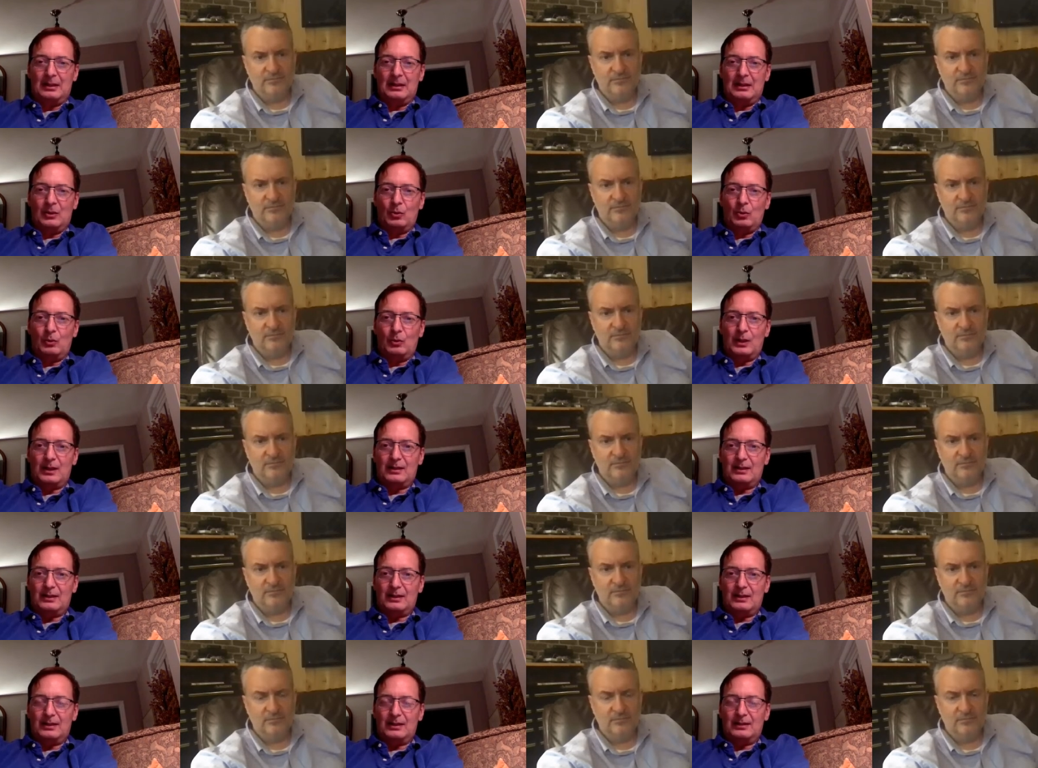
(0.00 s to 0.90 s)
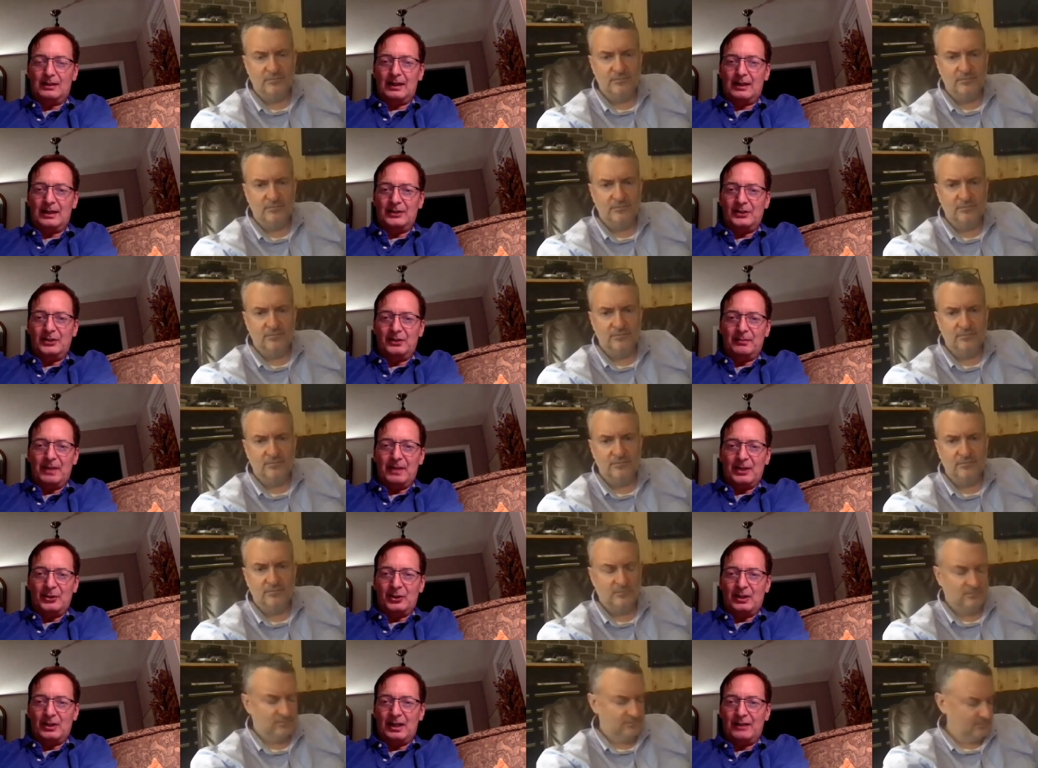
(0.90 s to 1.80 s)
Speaker 1: Well, as you
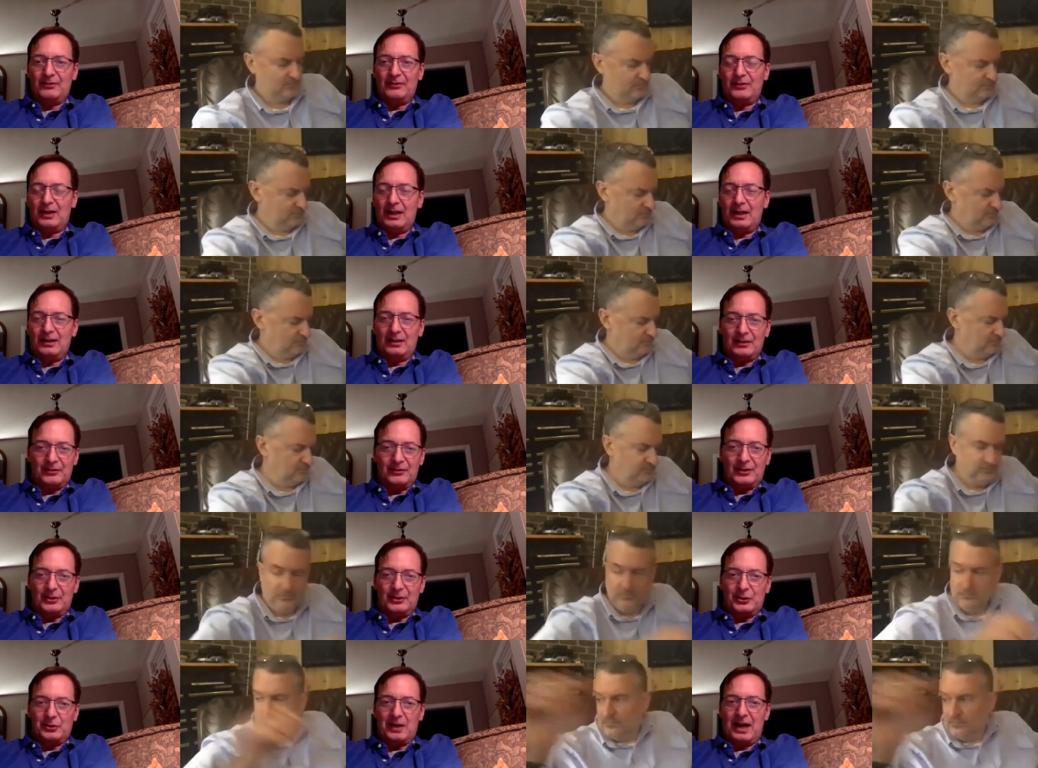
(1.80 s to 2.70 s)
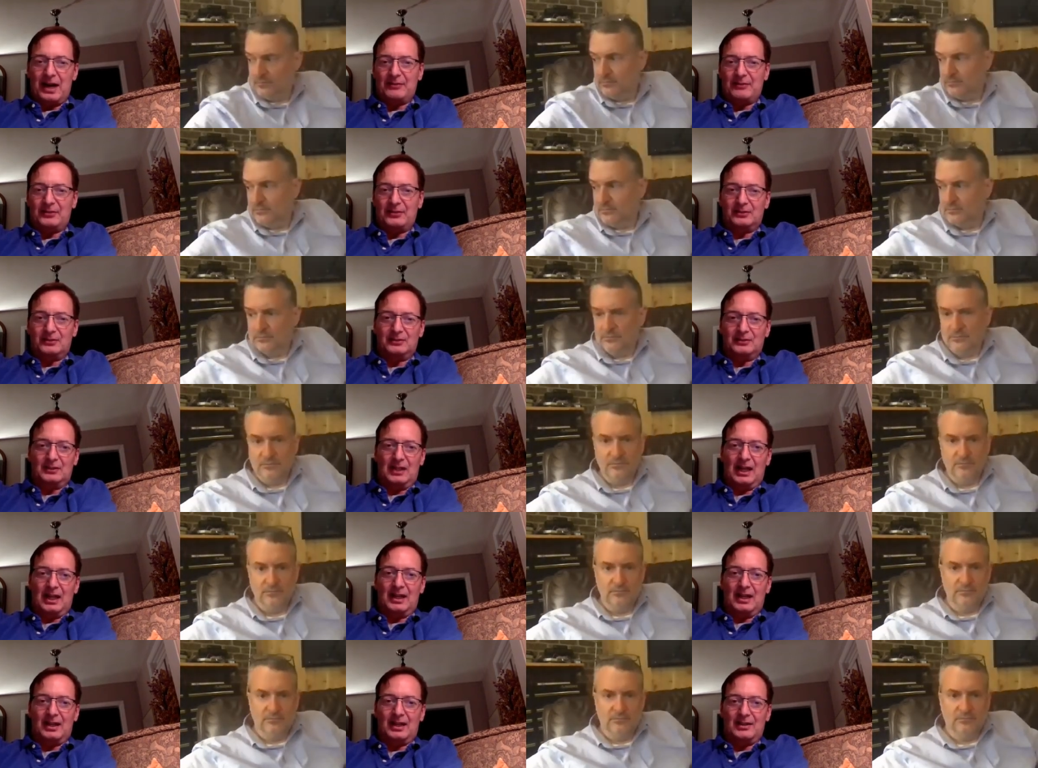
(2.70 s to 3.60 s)
mentioned, I I love to travel
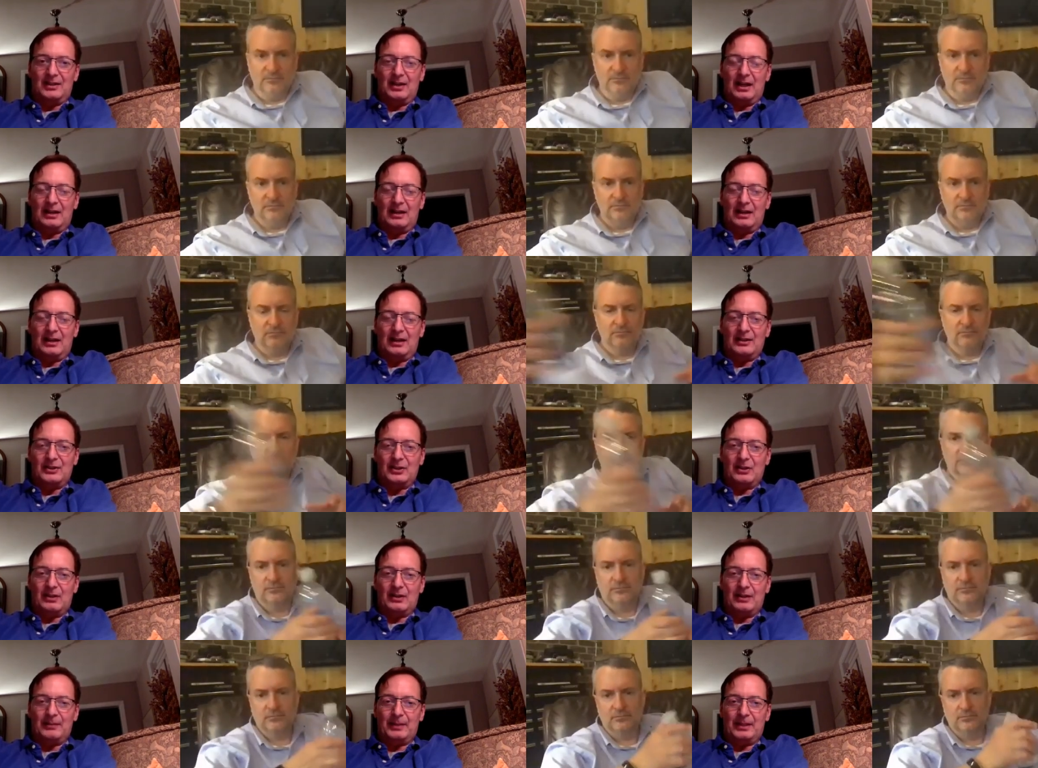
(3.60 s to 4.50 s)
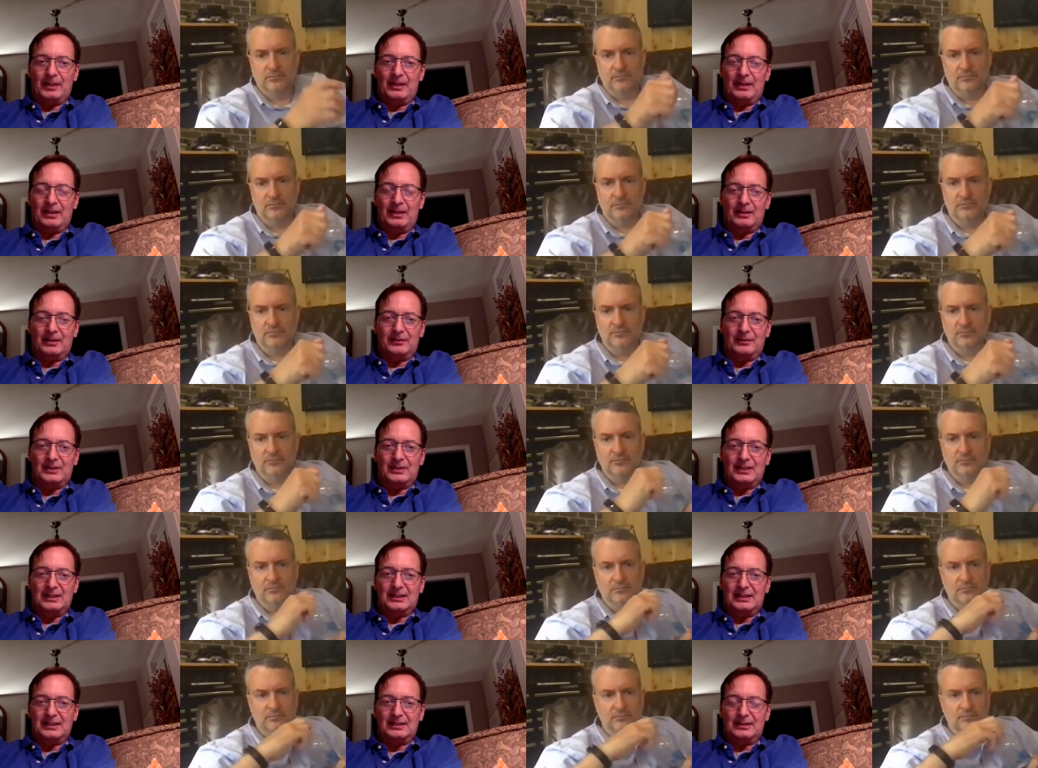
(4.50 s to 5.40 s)
and and so I've been here
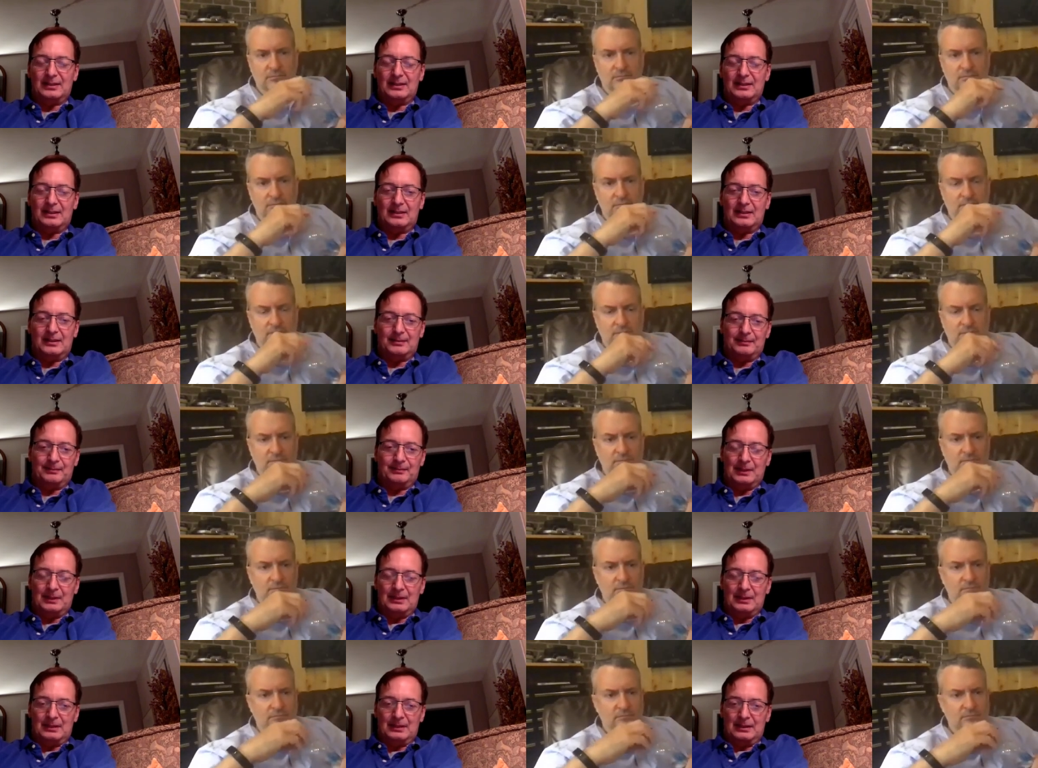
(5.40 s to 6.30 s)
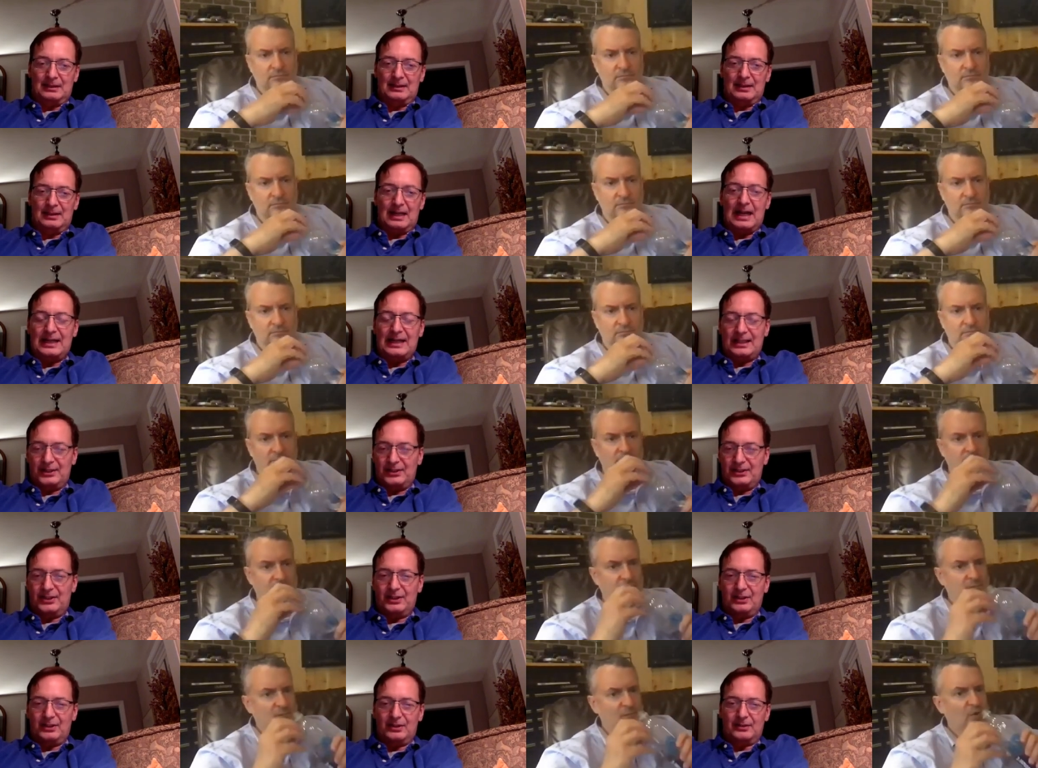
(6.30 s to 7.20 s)
since um,
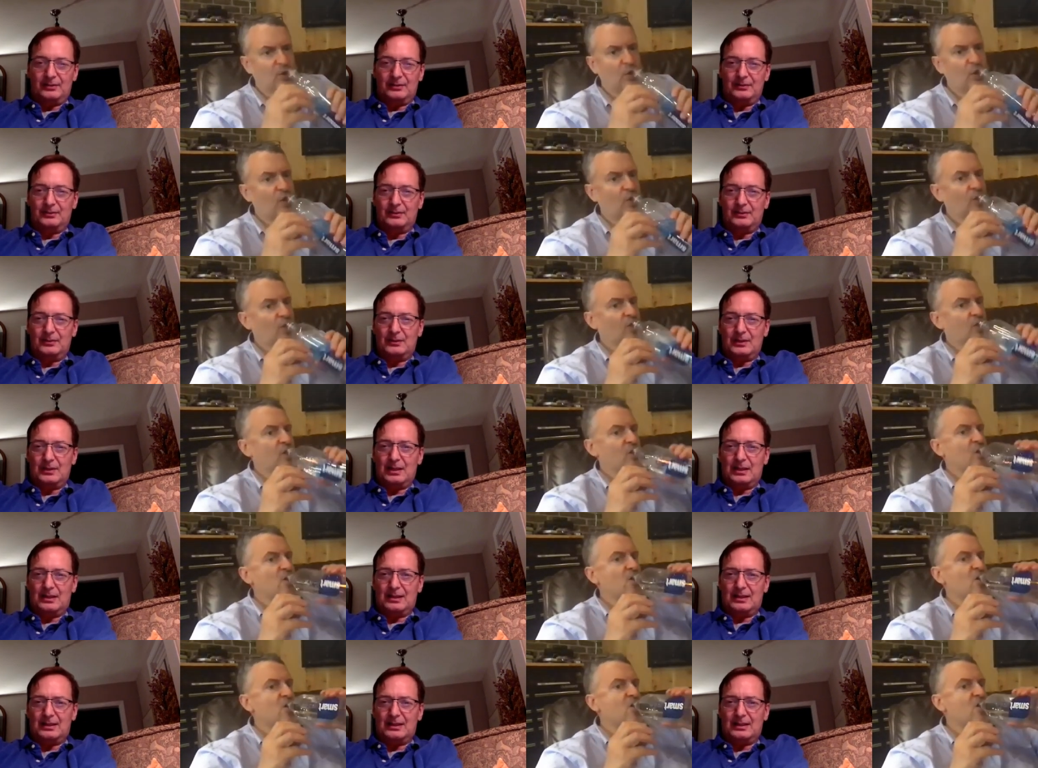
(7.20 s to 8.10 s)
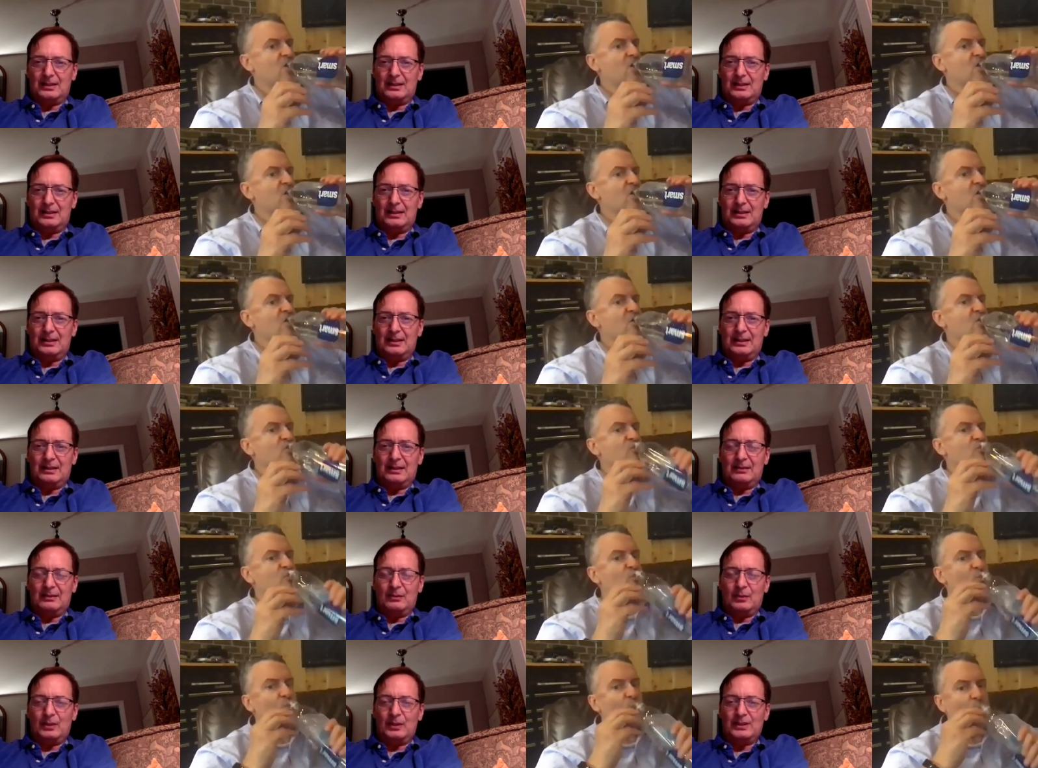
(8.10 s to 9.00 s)
'92 uh,
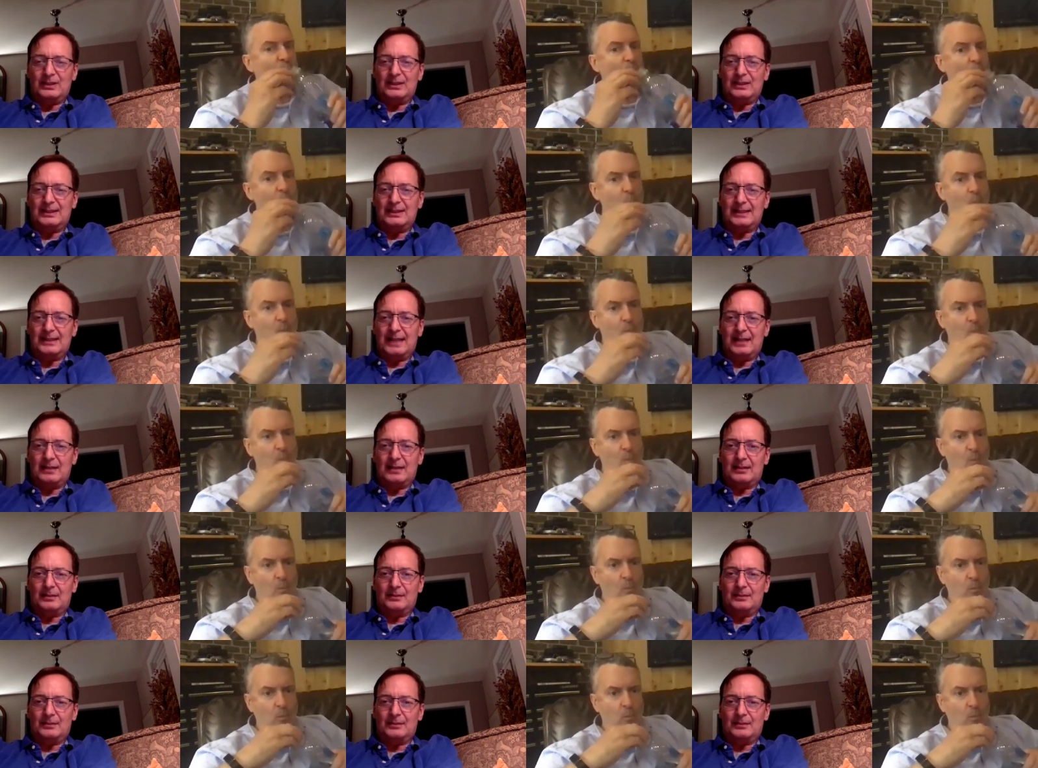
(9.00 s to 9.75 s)
in Winston Salem,